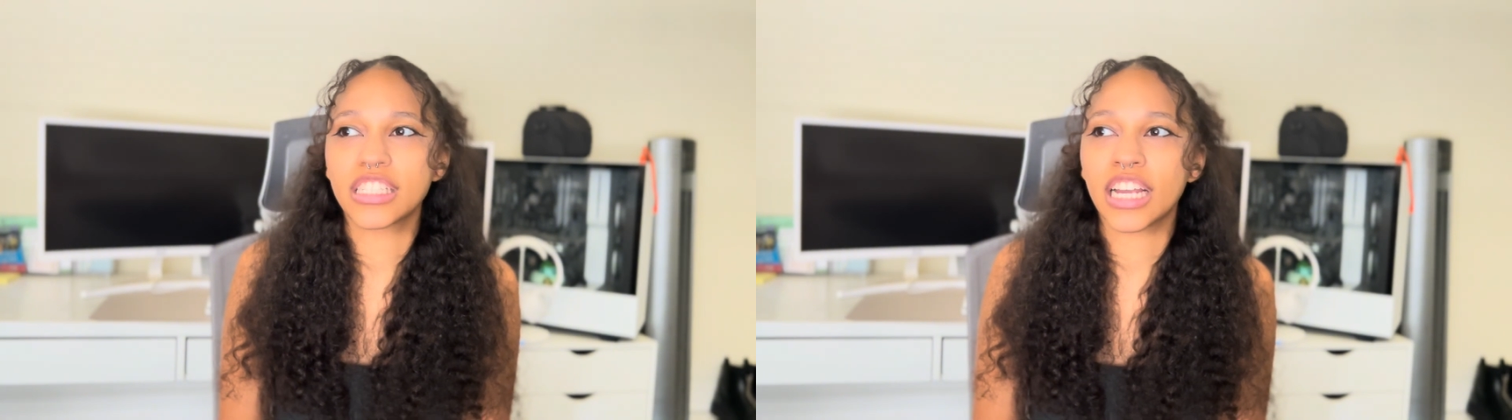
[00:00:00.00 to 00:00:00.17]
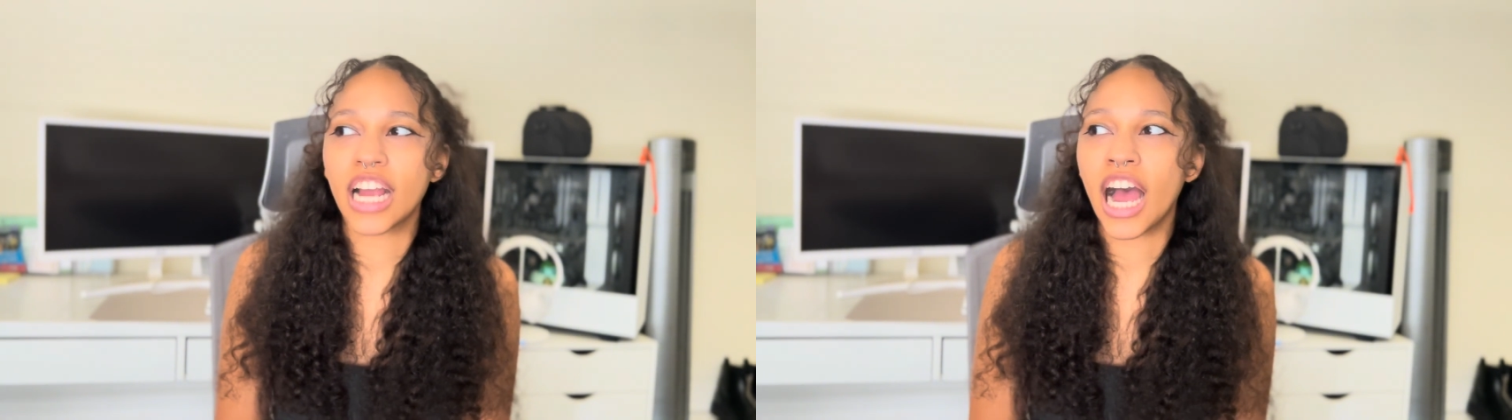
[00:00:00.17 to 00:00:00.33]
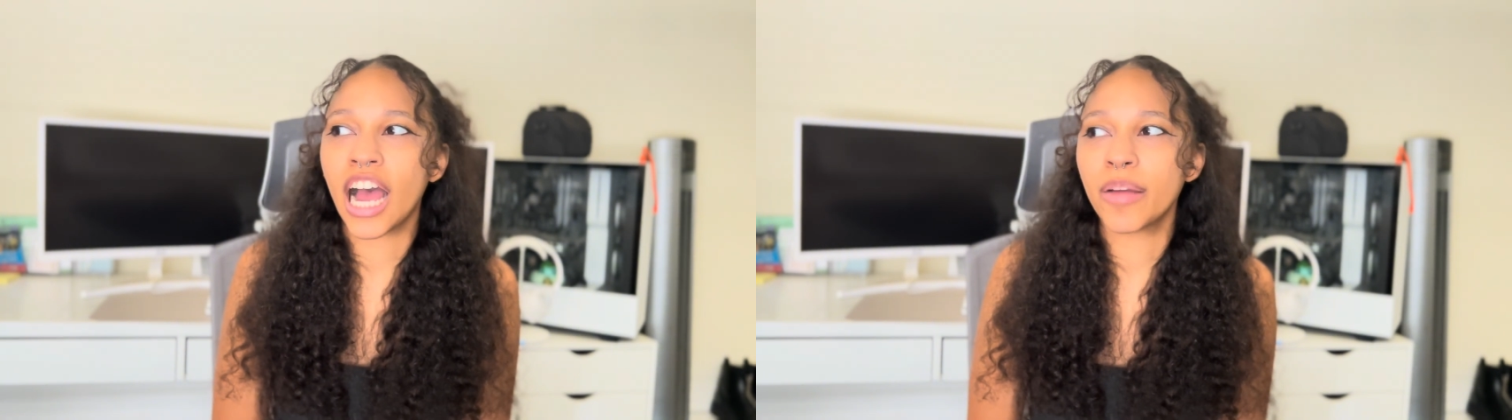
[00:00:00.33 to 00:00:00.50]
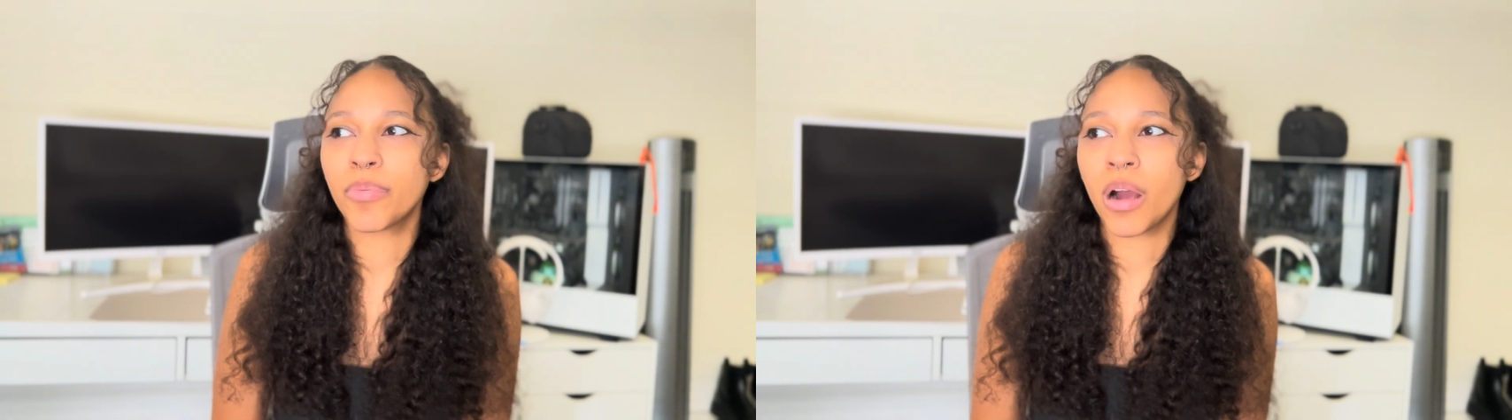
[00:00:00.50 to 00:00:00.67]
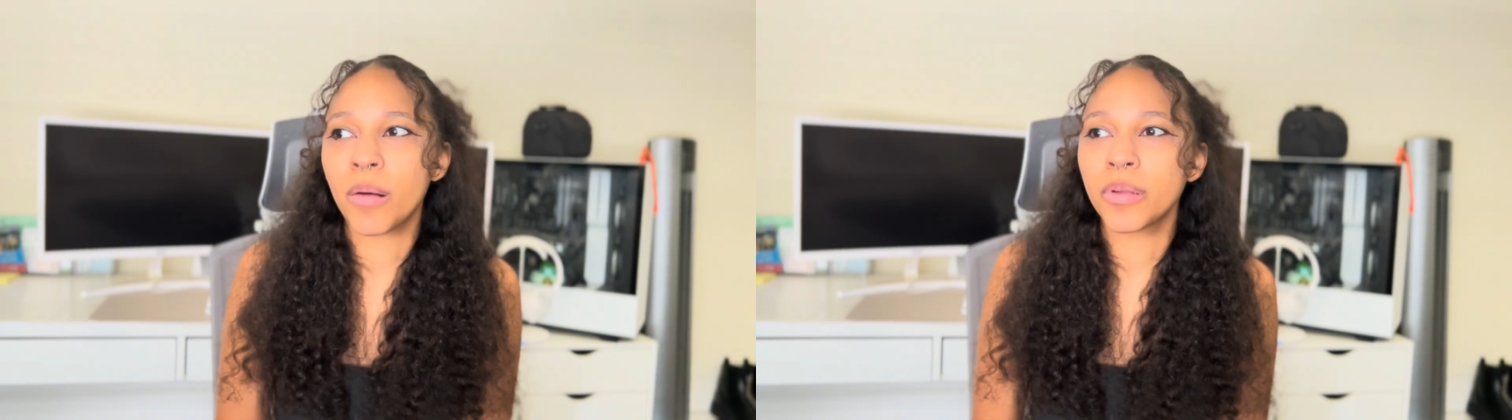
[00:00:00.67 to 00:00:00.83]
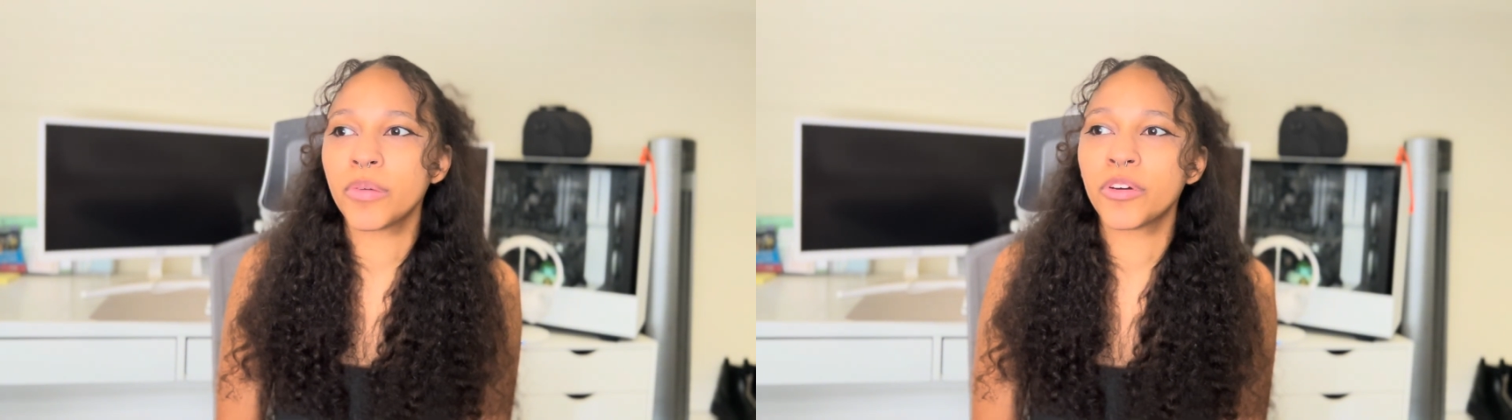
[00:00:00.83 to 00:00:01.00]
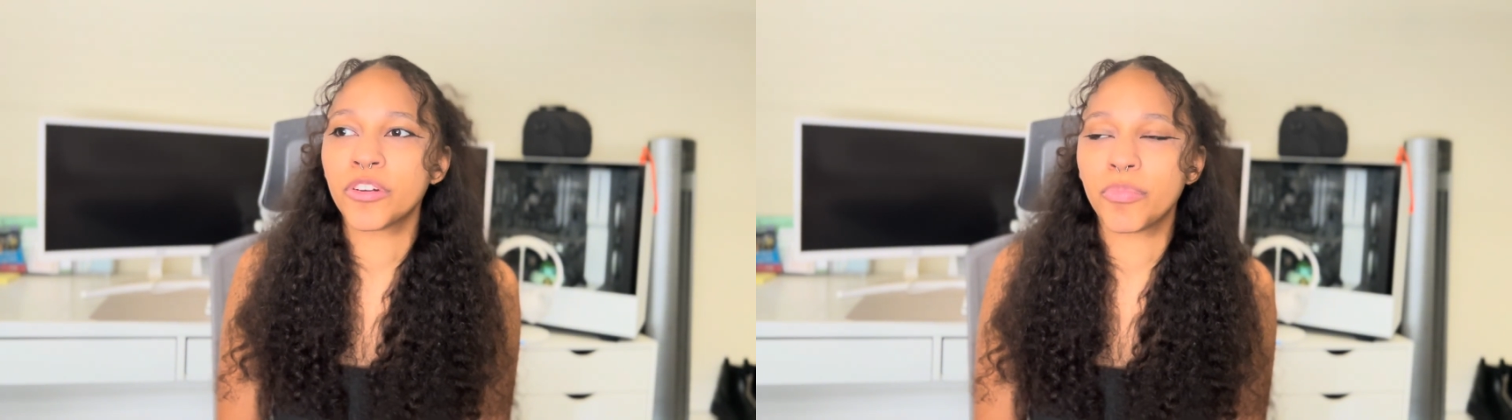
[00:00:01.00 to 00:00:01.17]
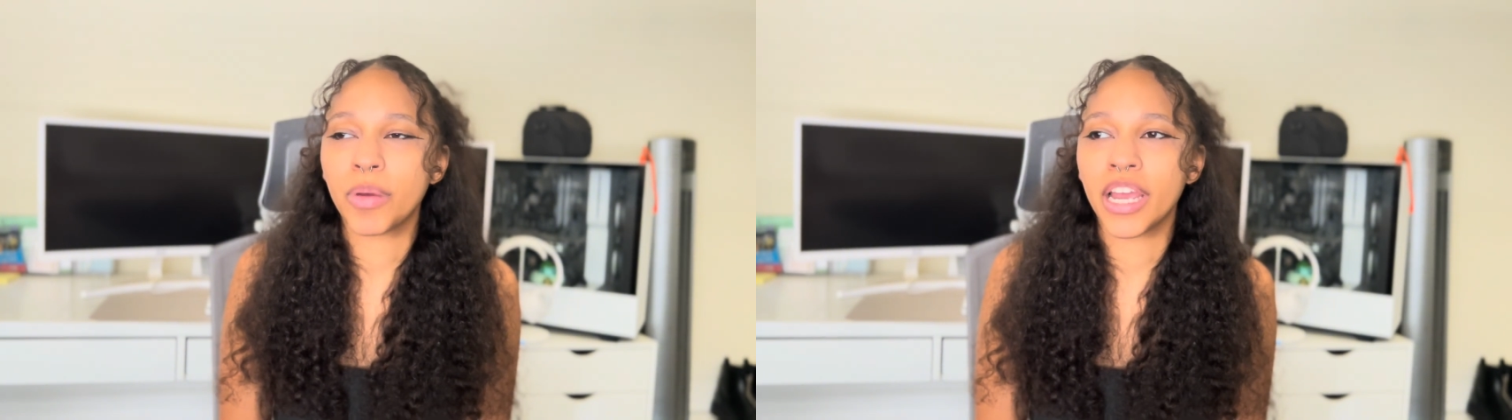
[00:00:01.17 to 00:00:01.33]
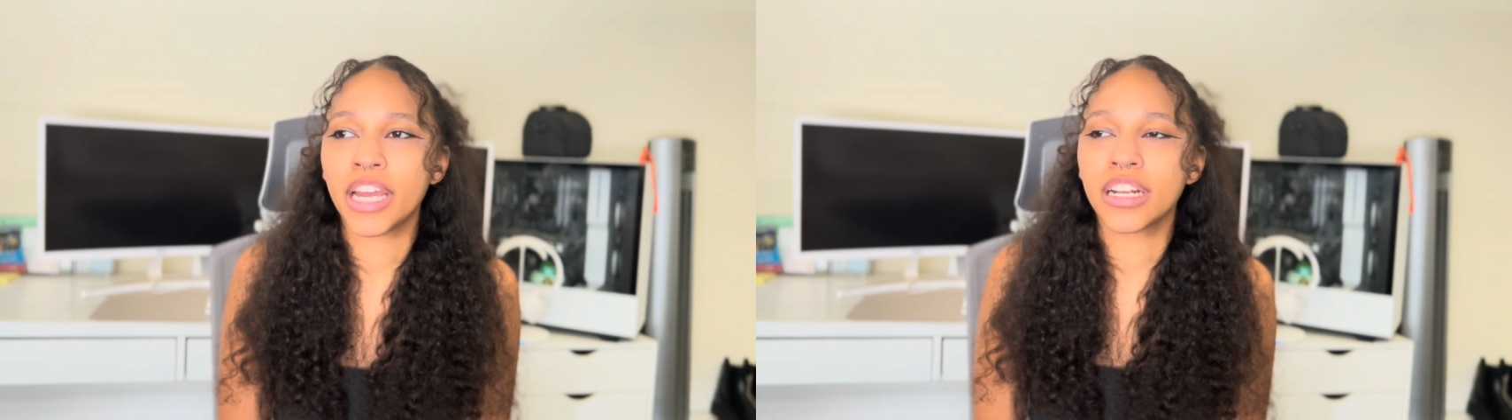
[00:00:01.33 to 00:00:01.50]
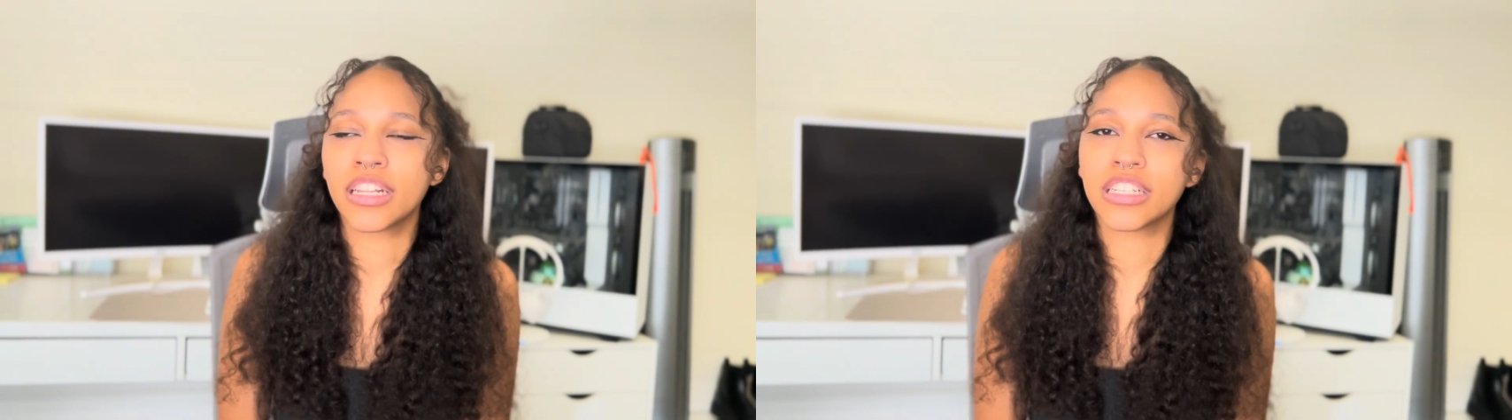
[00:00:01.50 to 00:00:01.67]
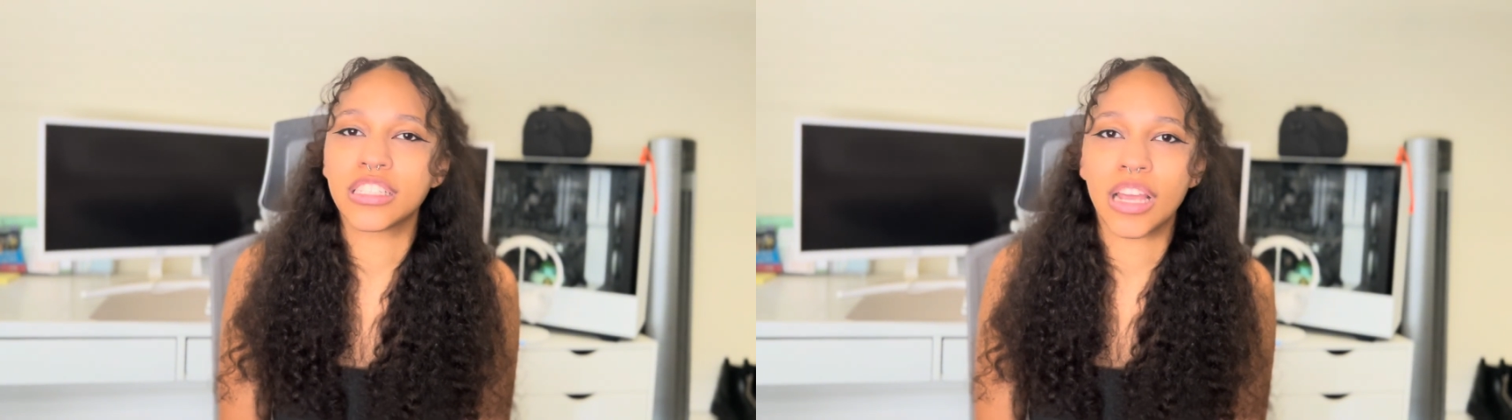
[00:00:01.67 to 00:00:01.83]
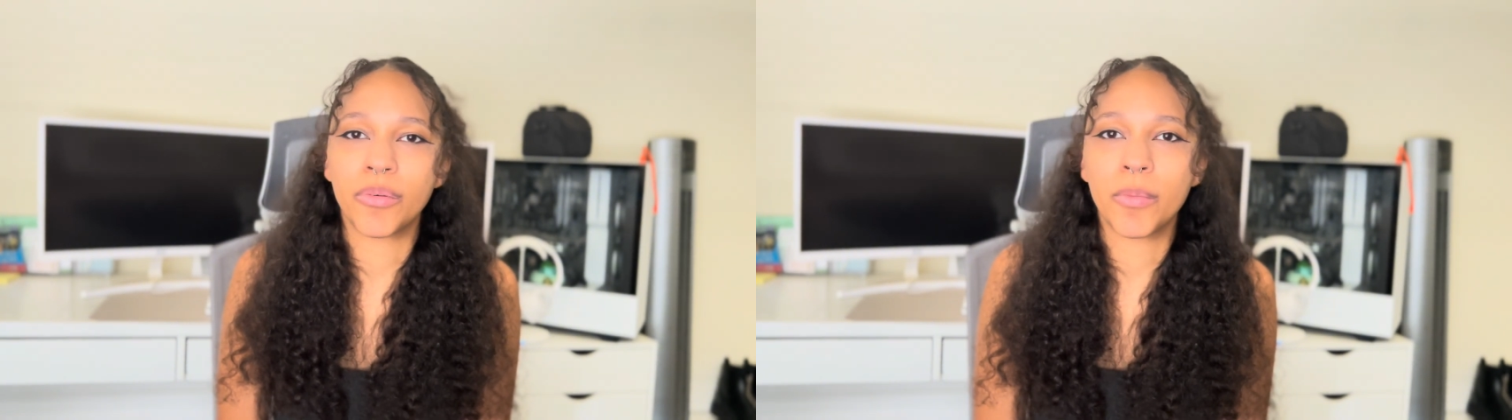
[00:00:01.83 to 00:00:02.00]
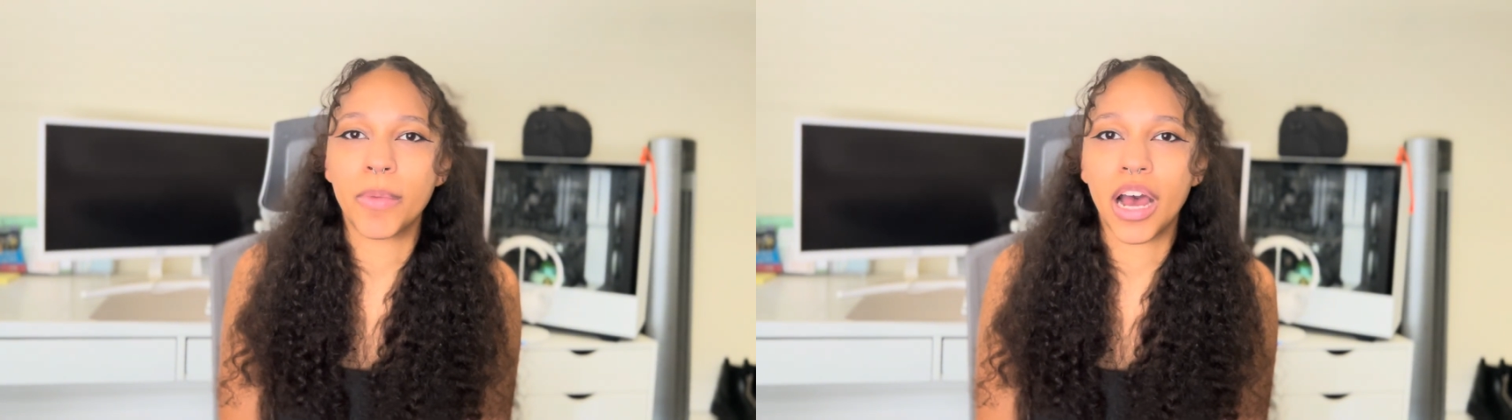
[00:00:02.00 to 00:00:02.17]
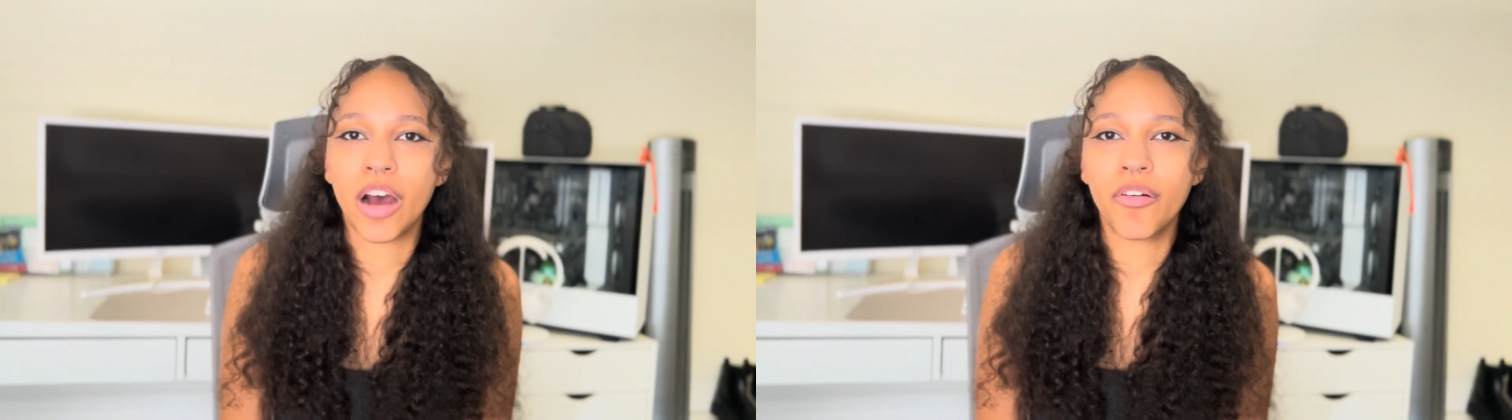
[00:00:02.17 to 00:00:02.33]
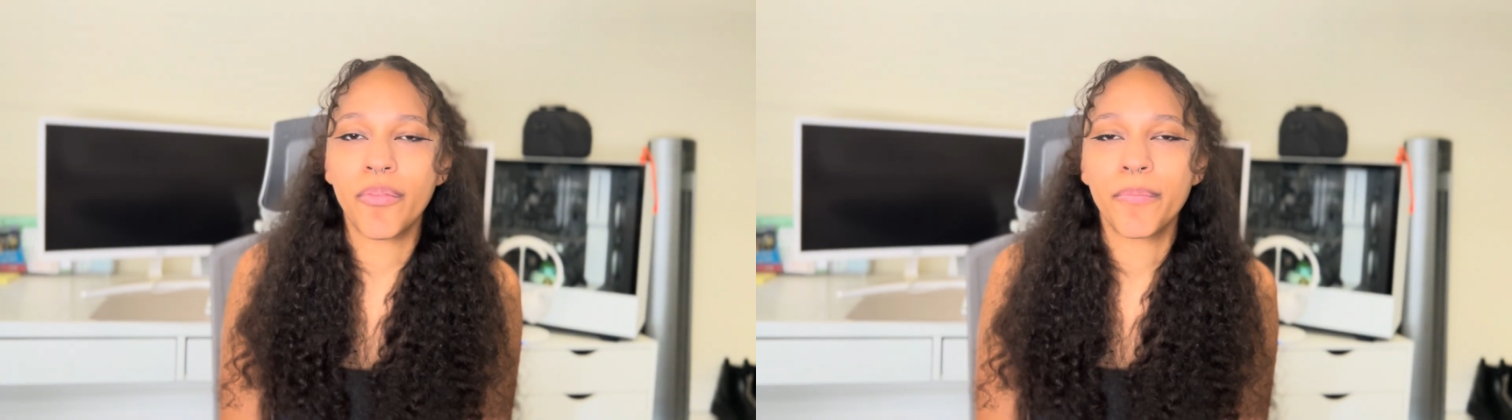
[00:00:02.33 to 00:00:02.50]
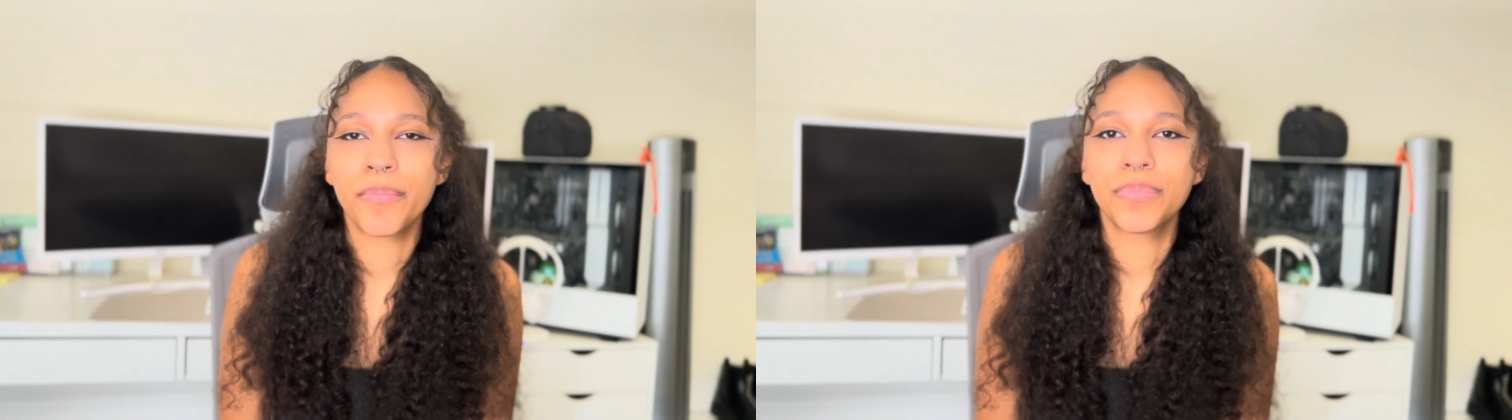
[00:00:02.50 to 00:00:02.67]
Like, I probably would have paid the same amount